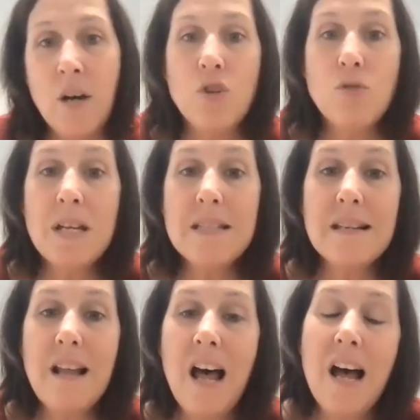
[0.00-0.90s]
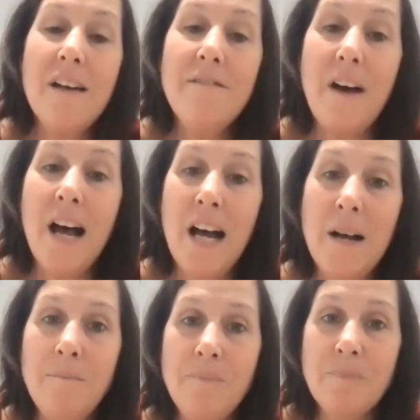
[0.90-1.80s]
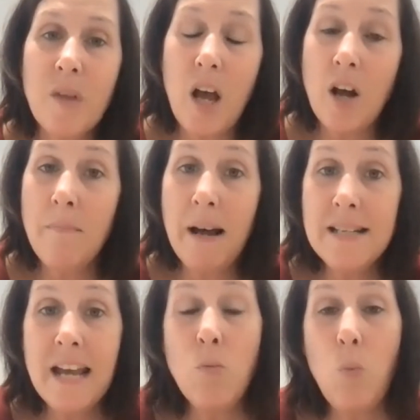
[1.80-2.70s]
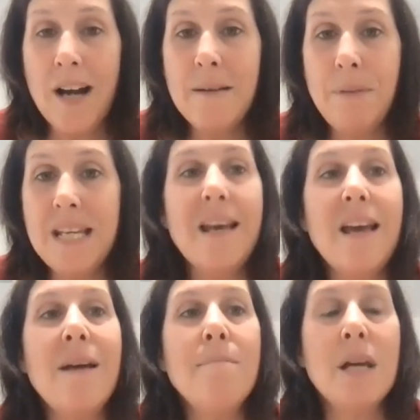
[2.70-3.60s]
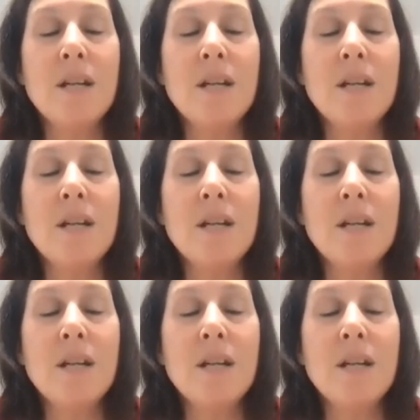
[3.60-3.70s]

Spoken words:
which meets live on a Monday, 1 p.m.